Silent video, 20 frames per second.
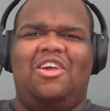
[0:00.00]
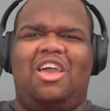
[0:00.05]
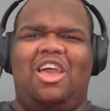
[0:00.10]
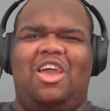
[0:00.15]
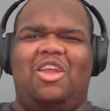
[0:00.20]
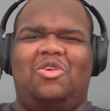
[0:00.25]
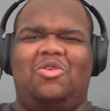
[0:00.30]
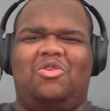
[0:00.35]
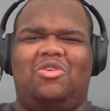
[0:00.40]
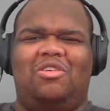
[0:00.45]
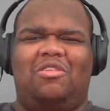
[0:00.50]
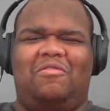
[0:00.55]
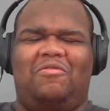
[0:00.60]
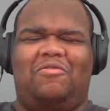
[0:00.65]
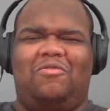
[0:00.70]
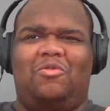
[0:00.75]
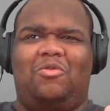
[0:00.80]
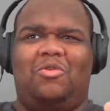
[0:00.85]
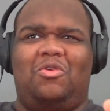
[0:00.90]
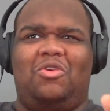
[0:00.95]
in order
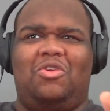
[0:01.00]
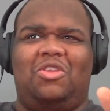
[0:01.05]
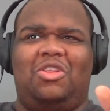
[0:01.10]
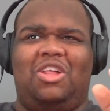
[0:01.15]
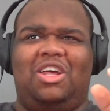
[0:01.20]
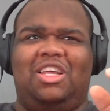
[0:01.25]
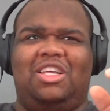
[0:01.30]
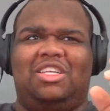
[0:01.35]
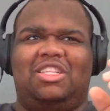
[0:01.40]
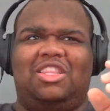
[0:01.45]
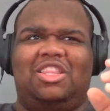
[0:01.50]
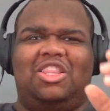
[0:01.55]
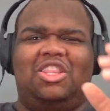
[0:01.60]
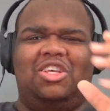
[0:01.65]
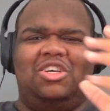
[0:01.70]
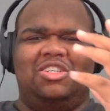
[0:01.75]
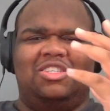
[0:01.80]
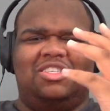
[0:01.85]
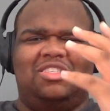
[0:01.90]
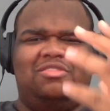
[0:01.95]
for like
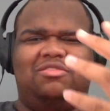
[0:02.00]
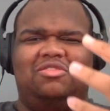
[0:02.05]
the